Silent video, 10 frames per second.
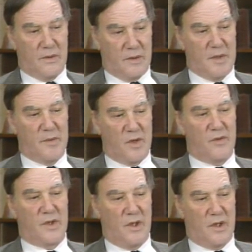well, maybe
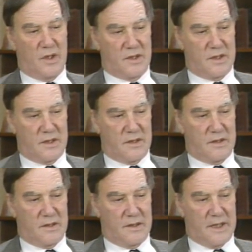over the last
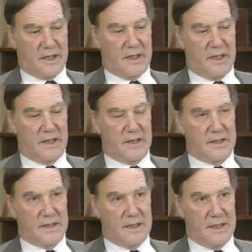
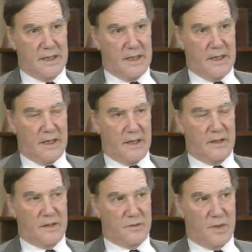decades
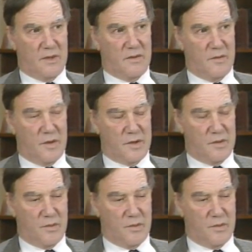and is one of the most